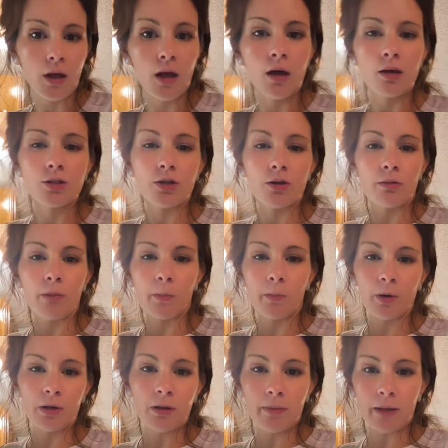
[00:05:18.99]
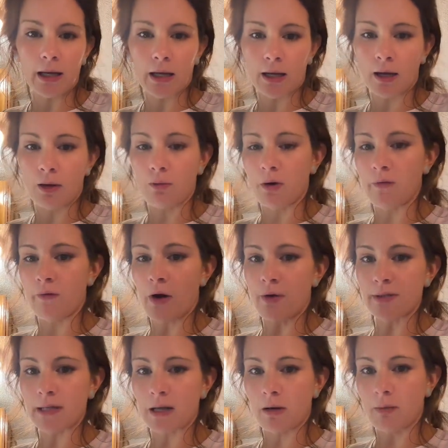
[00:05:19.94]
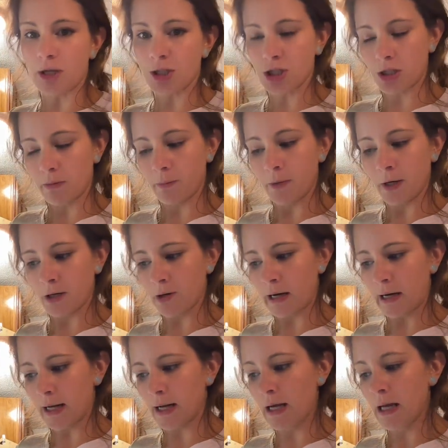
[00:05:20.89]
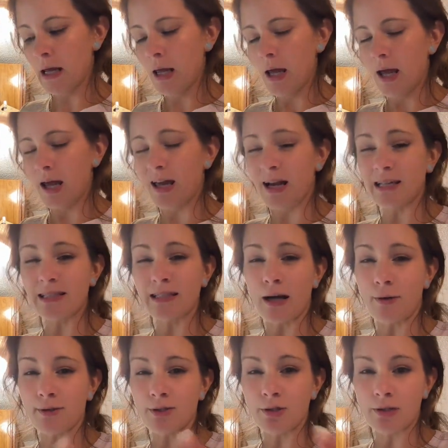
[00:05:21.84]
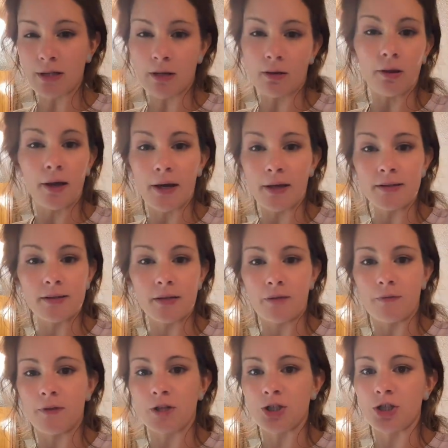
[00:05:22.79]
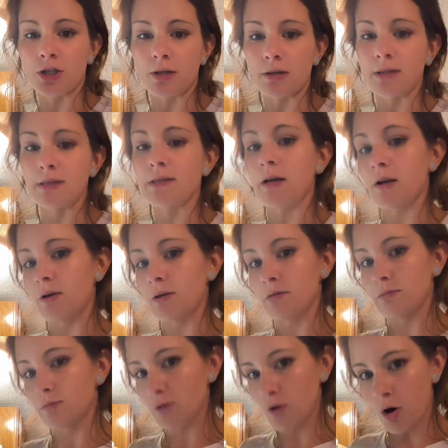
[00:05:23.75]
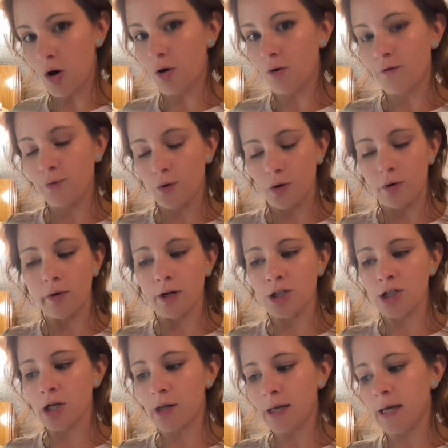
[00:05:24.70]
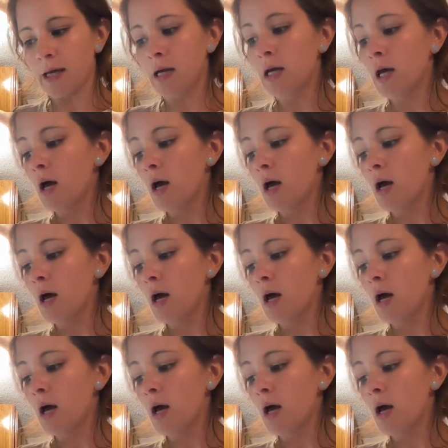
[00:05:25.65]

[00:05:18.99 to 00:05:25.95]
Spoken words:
So remember in the beginning, whenever I was getting my sheet pan ready, and I said I was using less of the cheese that it called for originally?